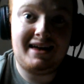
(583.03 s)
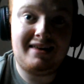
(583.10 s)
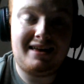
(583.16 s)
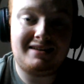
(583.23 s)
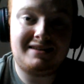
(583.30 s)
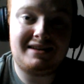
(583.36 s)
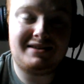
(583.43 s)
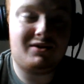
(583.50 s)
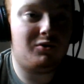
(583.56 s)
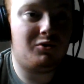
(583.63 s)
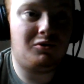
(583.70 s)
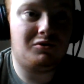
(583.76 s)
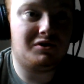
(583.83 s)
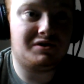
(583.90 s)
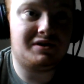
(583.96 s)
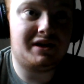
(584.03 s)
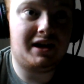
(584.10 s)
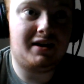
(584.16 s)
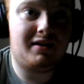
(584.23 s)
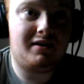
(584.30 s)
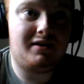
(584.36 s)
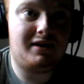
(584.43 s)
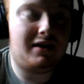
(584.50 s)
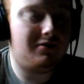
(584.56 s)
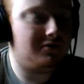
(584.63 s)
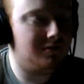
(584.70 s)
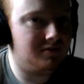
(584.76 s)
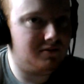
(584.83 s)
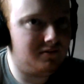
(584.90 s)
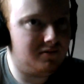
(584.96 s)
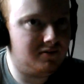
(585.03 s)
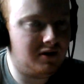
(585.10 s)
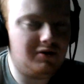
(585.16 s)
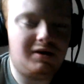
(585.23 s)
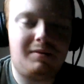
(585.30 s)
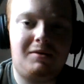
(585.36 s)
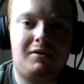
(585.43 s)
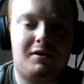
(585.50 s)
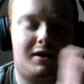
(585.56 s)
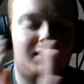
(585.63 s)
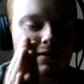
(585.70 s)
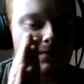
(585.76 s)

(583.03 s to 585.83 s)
That says it all, doesn't it? Now, don't get me wrong.